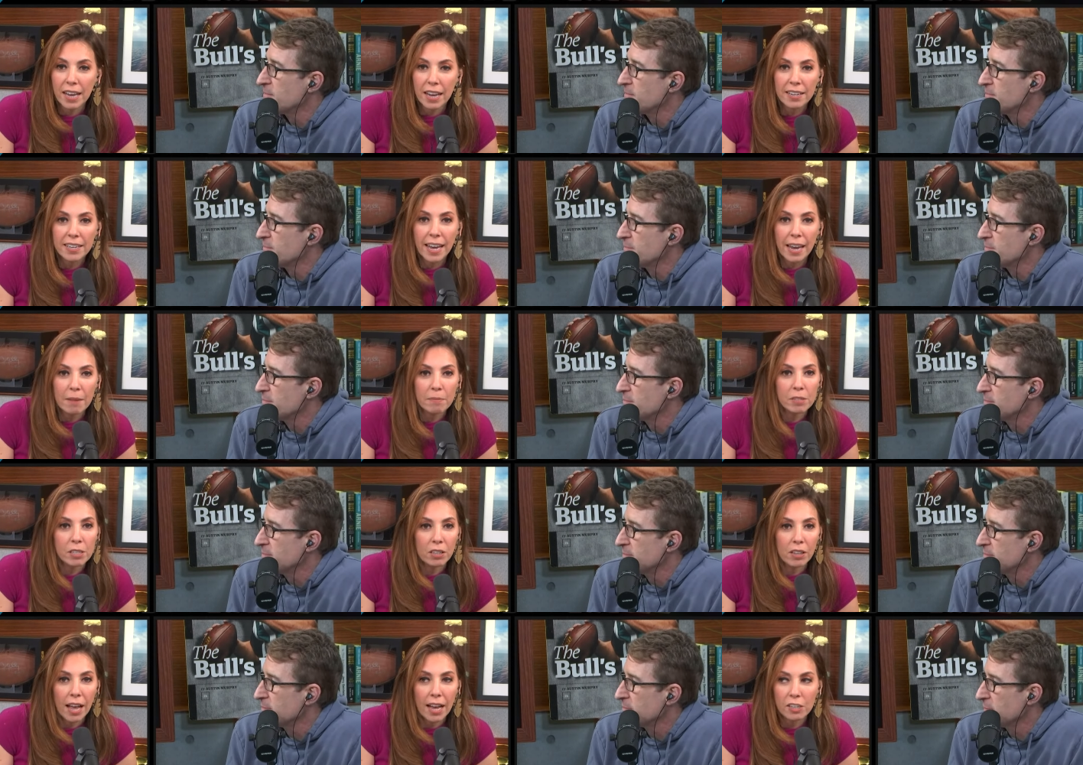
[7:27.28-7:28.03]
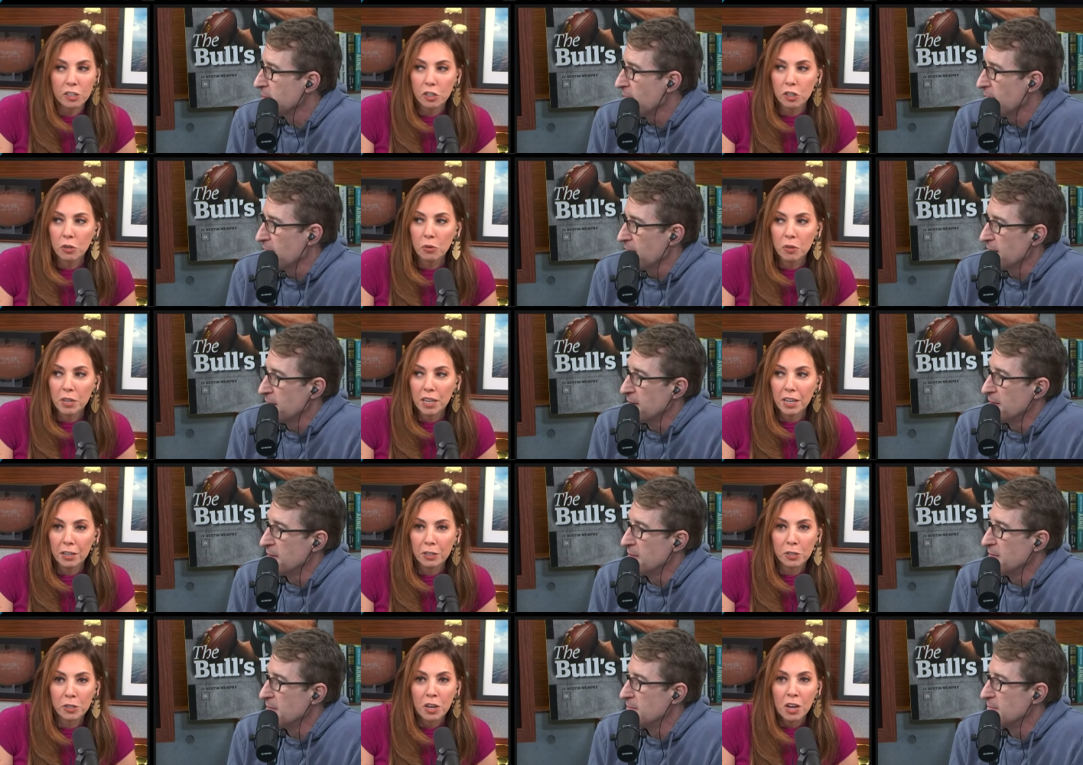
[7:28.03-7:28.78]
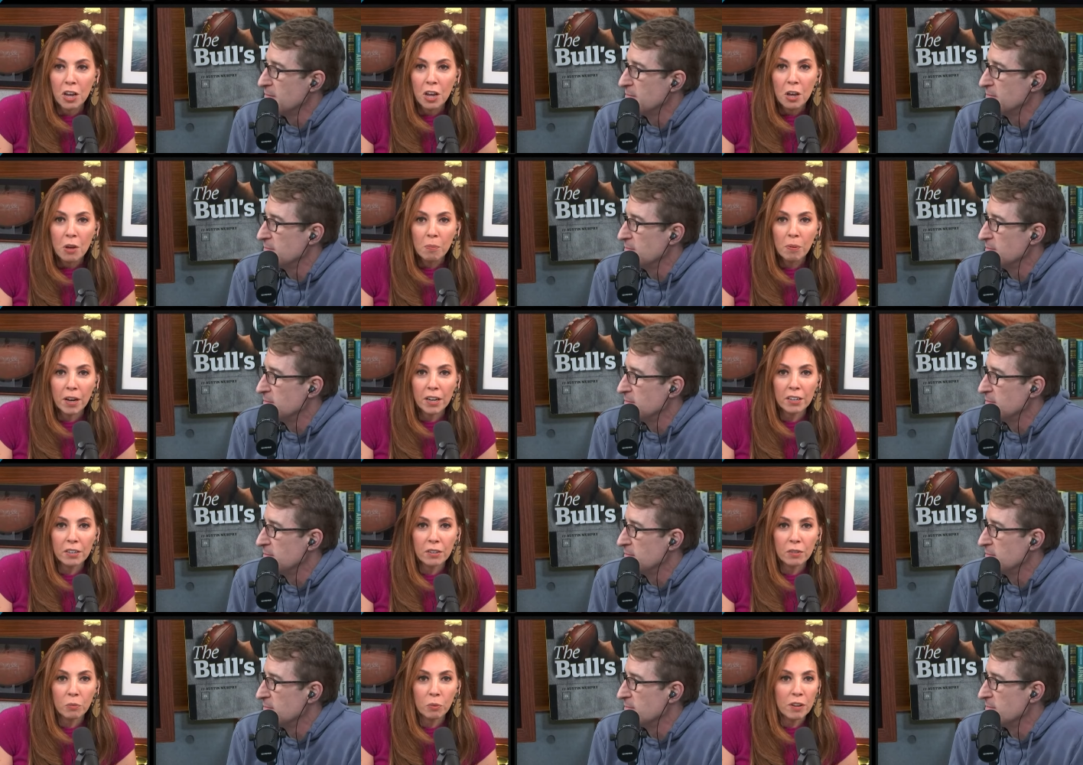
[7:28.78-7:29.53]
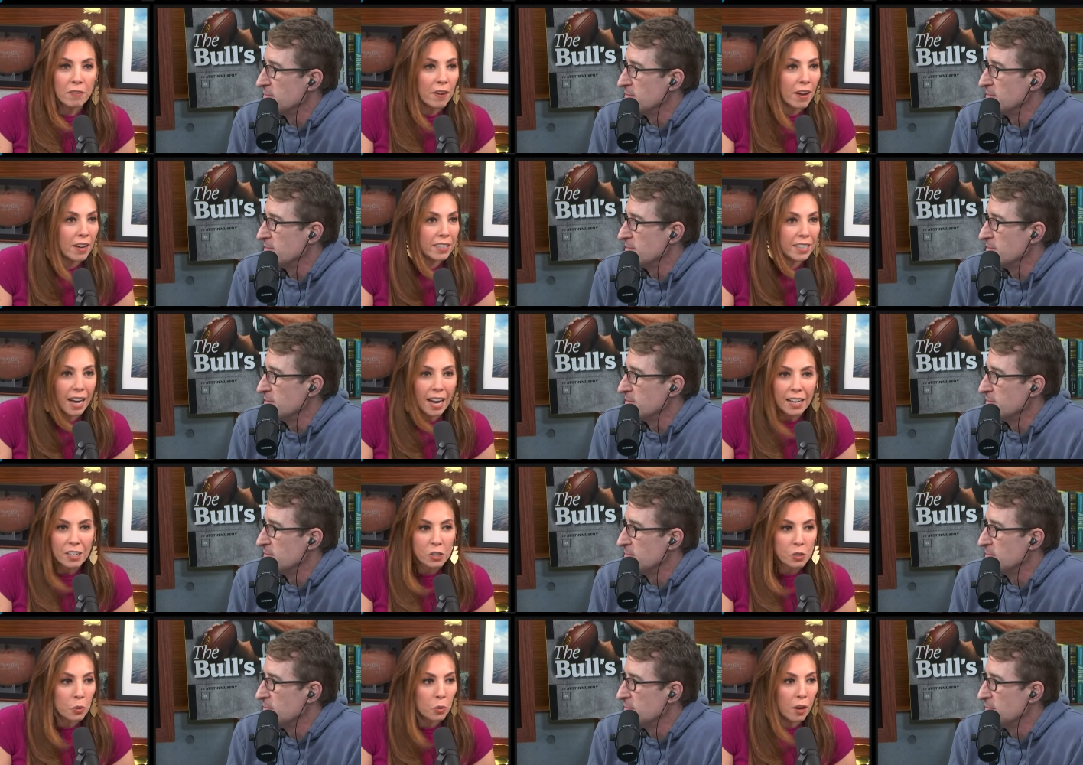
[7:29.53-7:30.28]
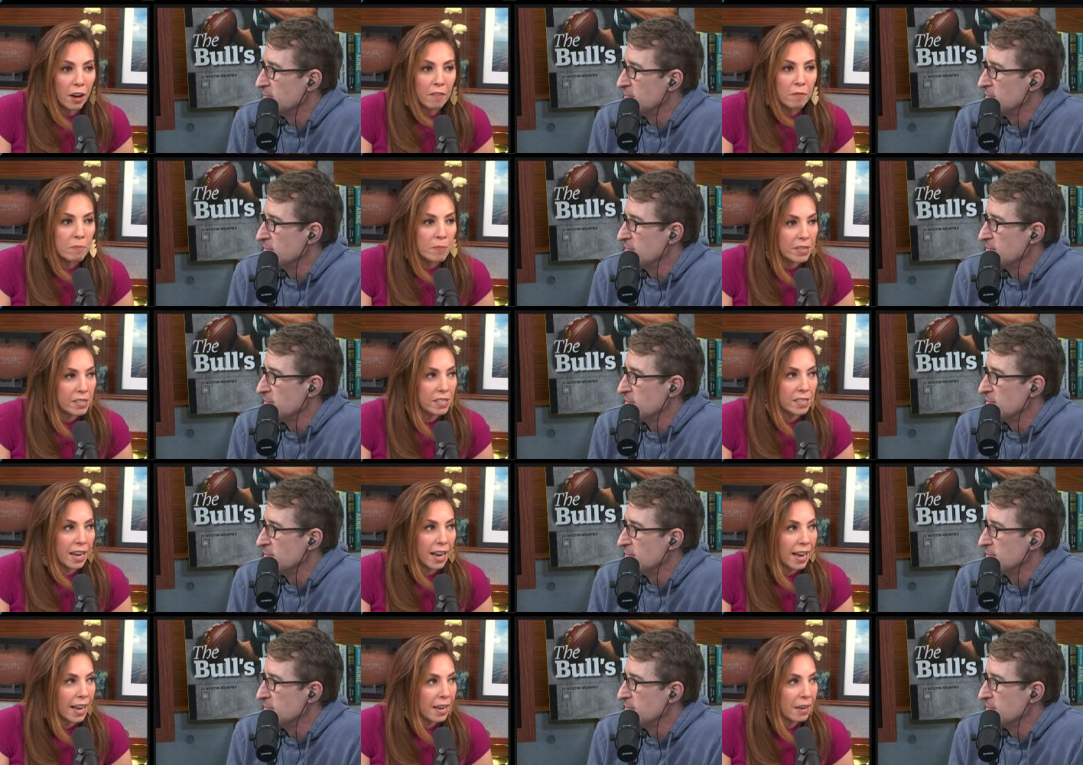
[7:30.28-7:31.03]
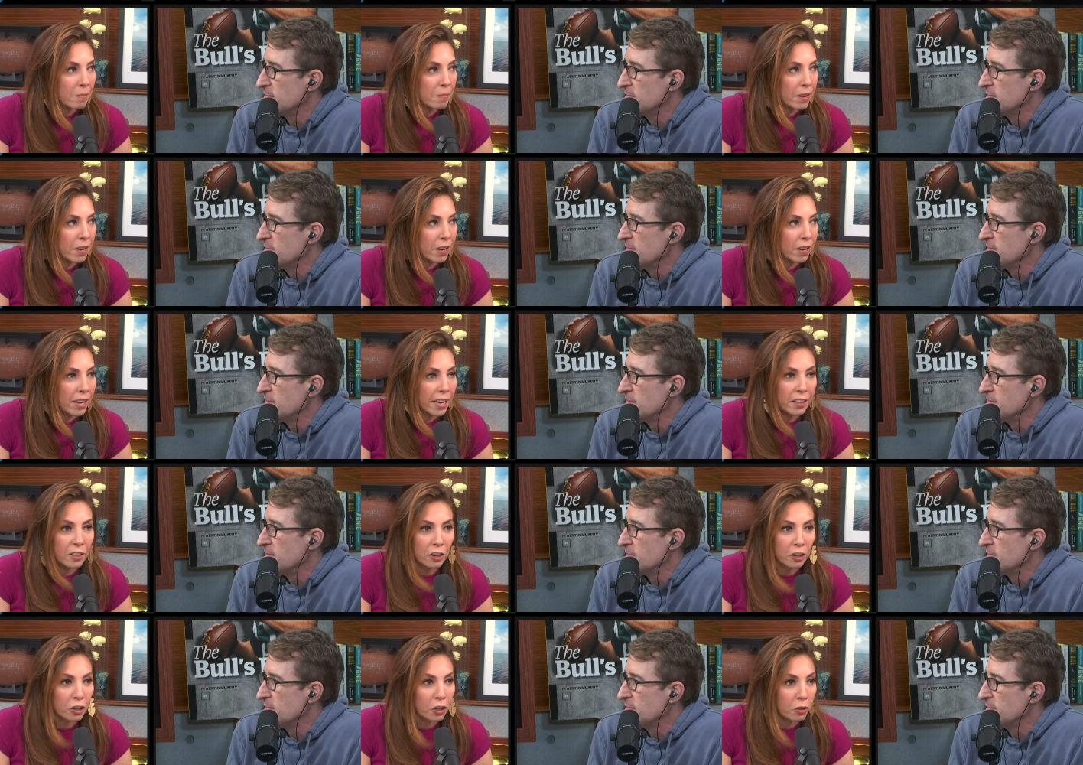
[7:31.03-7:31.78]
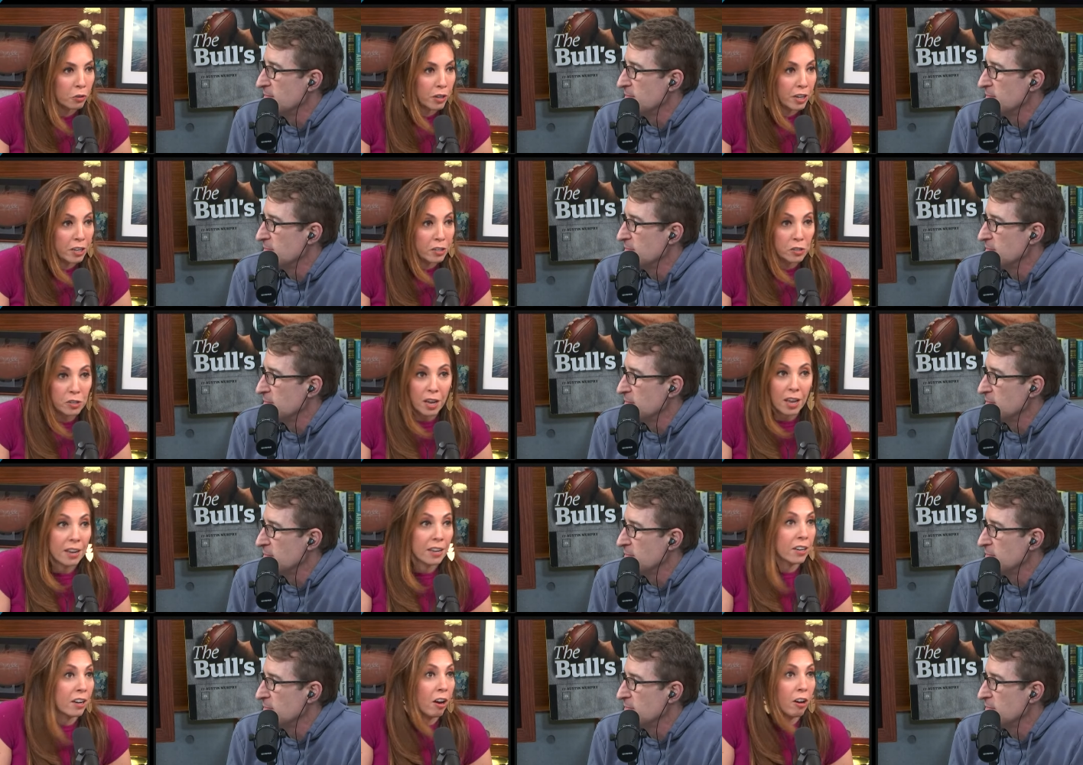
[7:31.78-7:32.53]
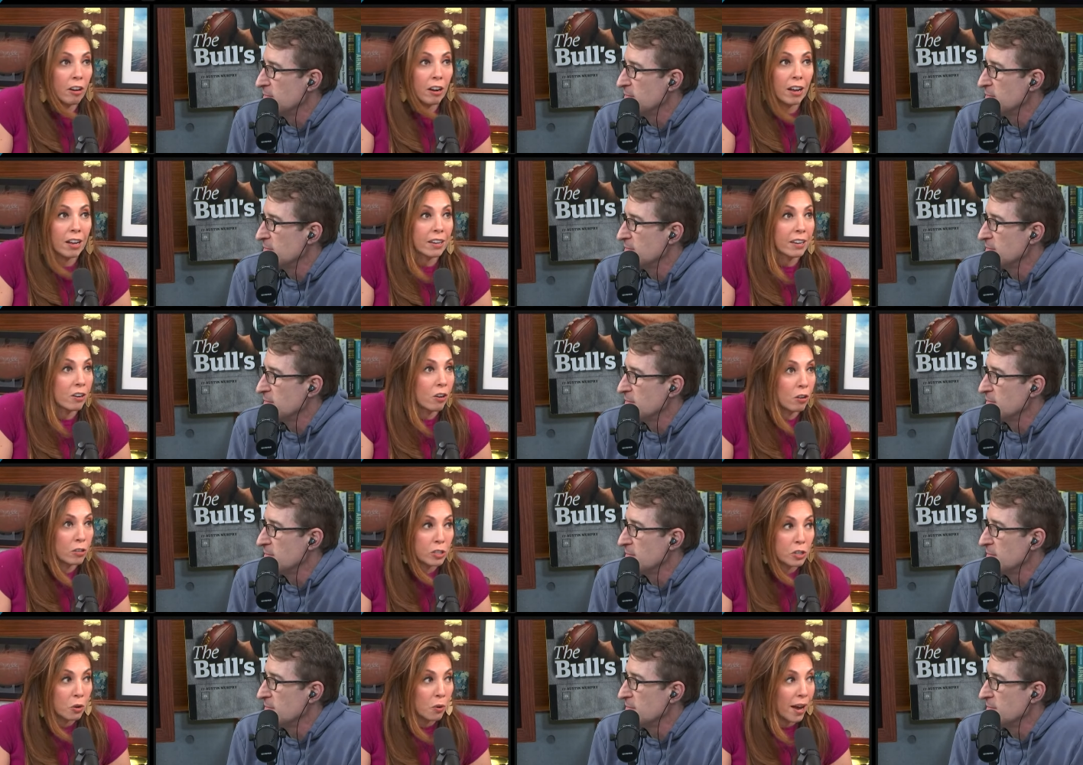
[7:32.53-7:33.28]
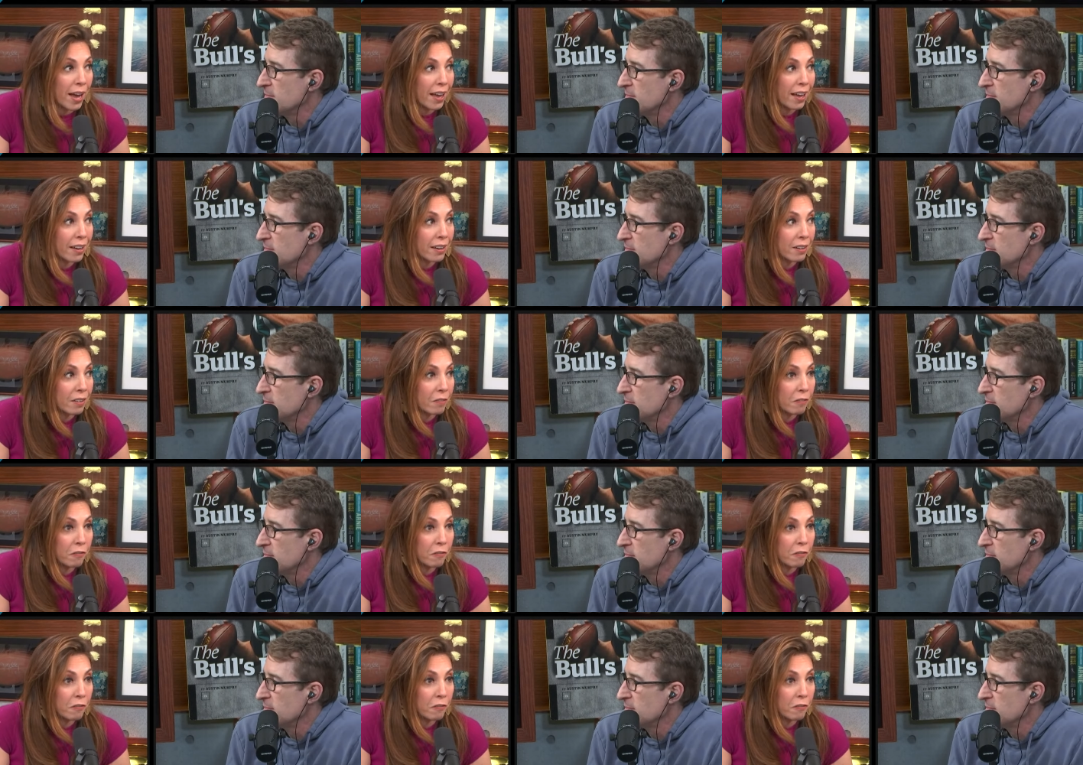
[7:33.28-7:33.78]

Speaker 1: ten games the last yeah. two years, but we've had guys who have missed time in their careers and gone on and also had